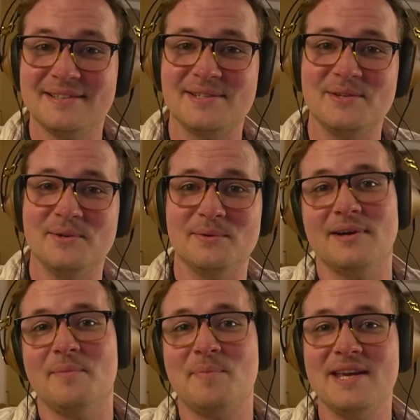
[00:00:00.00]
To
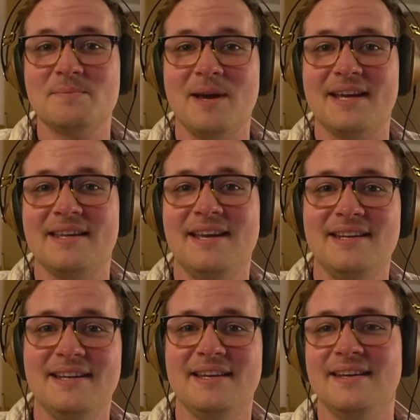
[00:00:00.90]
appease my
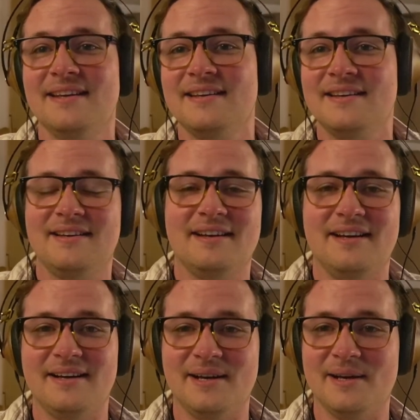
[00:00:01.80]
Canadian
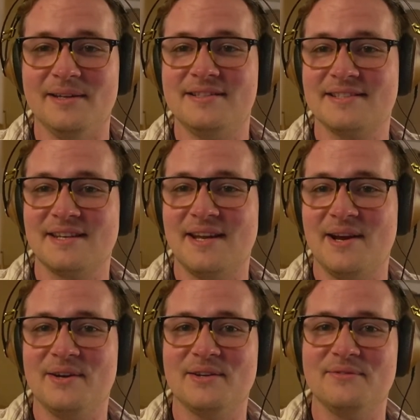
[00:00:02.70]

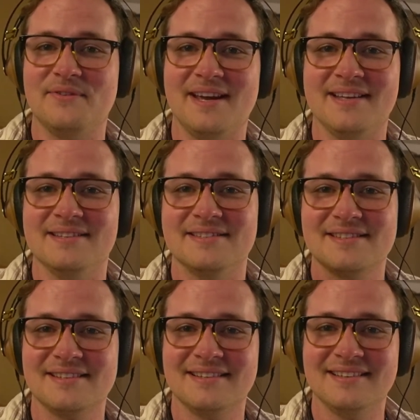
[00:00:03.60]
Disinherited
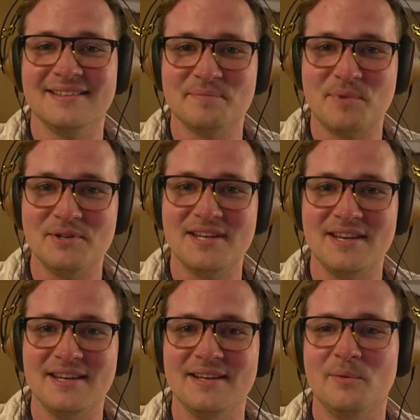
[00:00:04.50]
fans,
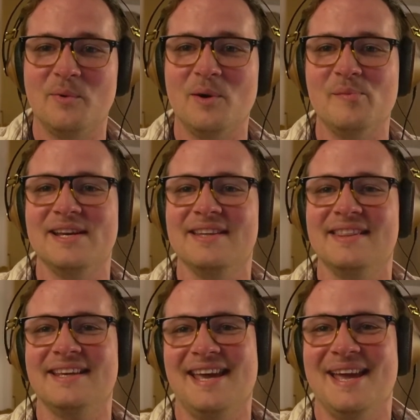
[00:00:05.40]
poutine will be in
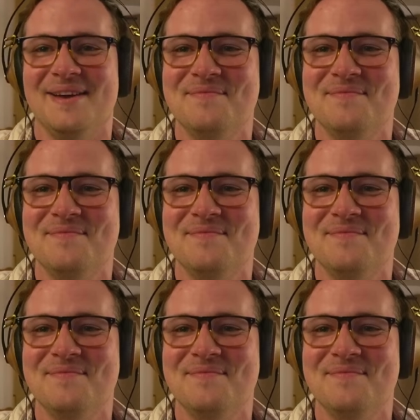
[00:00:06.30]
the game.